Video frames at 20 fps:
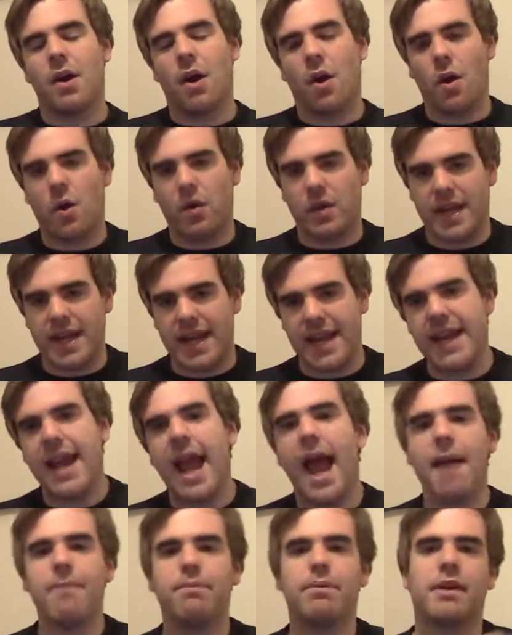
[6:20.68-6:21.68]
on the
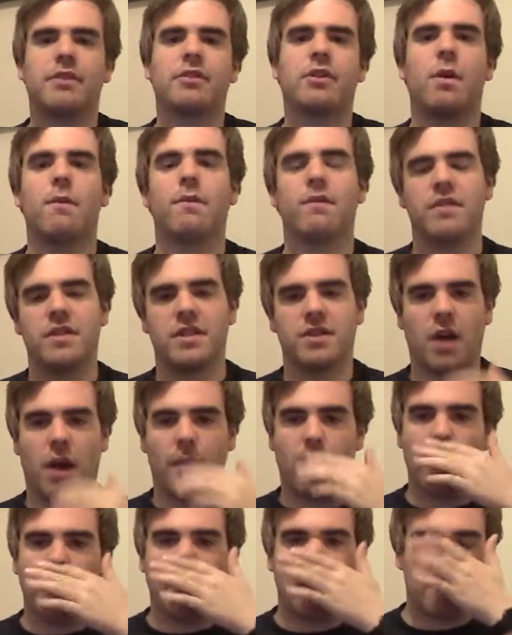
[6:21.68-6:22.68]
EA press conference, so
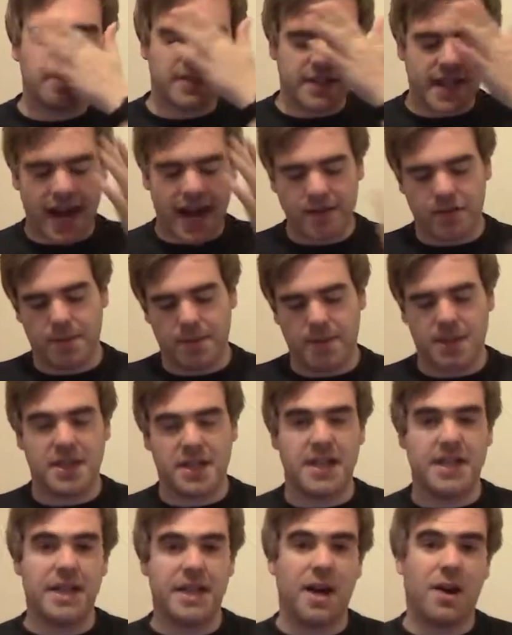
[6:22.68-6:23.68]
I won't go into that in too much
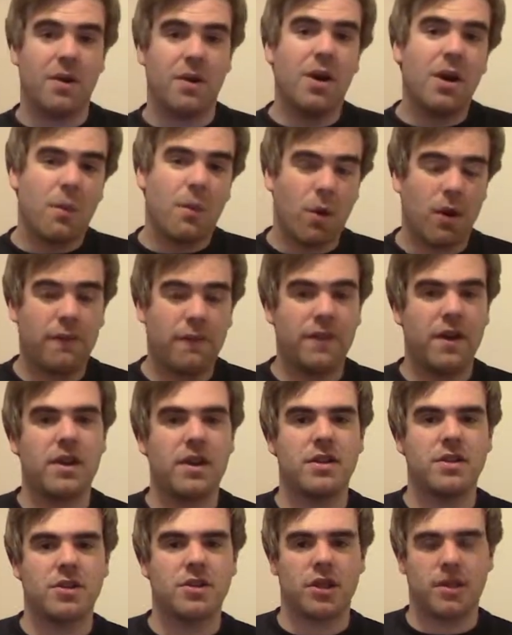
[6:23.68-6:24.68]
detail. Want to
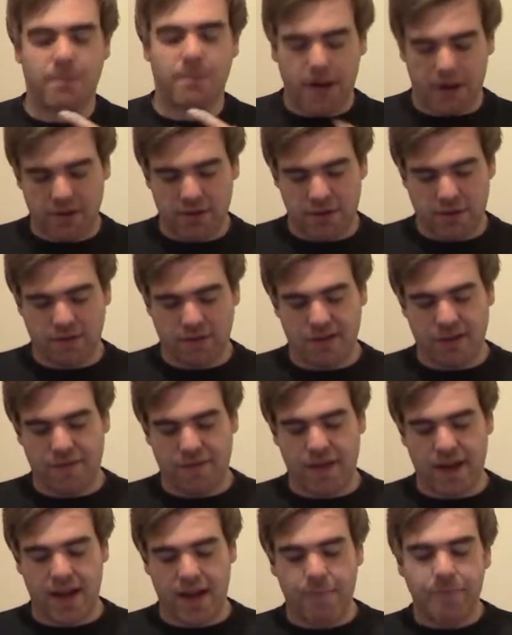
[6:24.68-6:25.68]
focus on the Microsoft
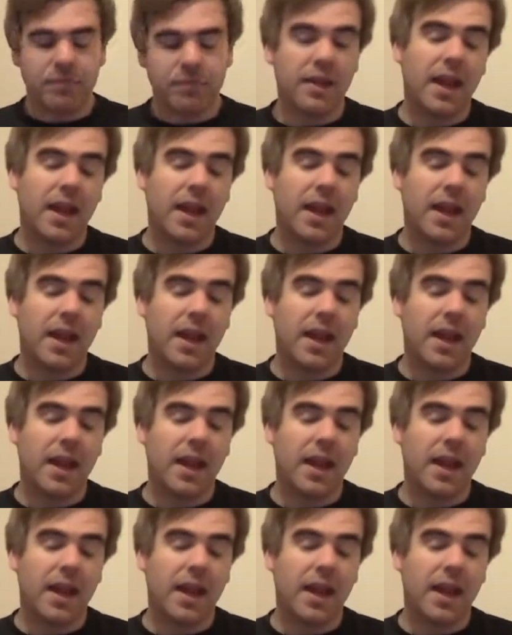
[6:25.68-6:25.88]
stuff here.